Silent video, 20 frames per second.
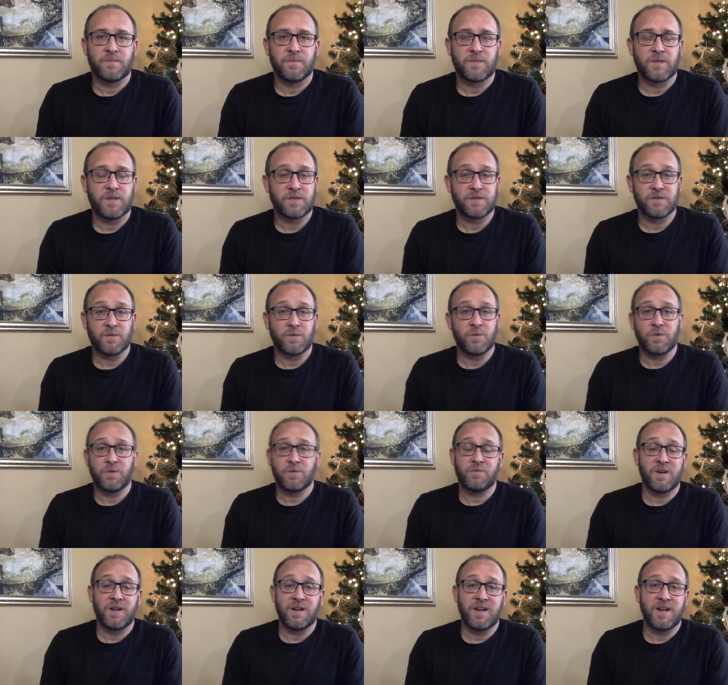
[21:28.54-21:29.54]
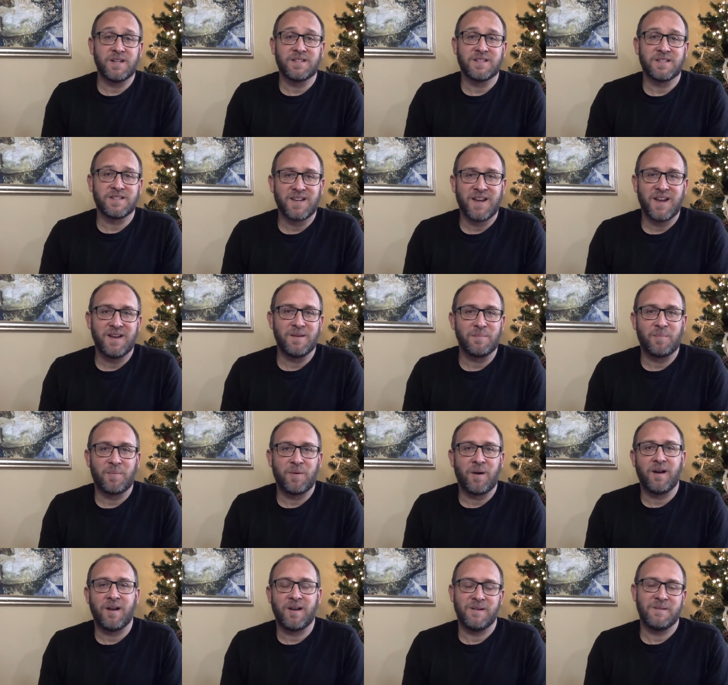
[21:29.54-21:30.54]
That's all you really need to say and
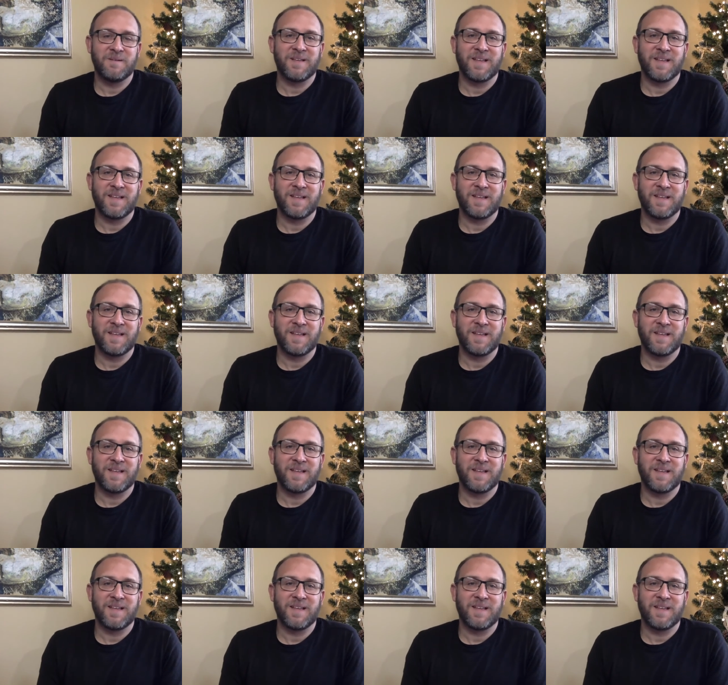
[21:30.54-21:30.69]
pray.